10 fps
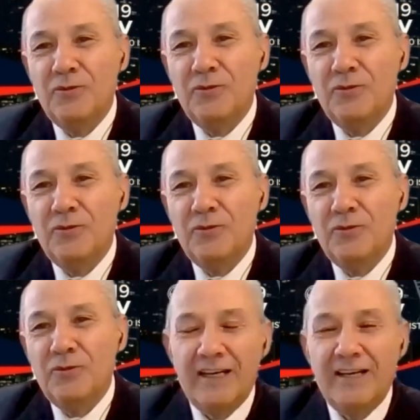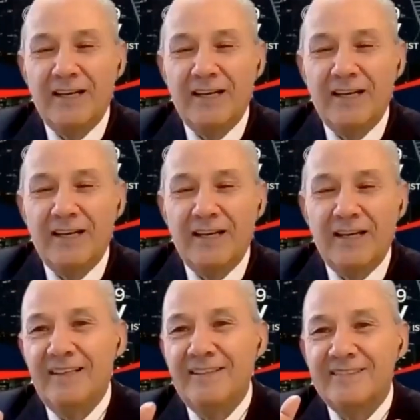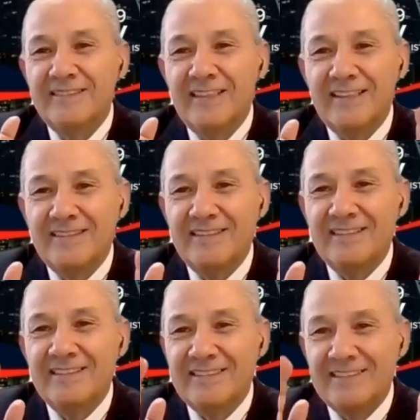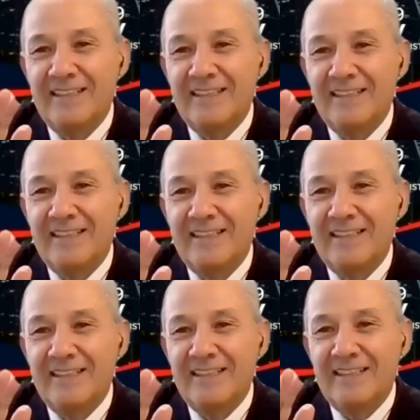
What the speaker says: we need to have satellites that send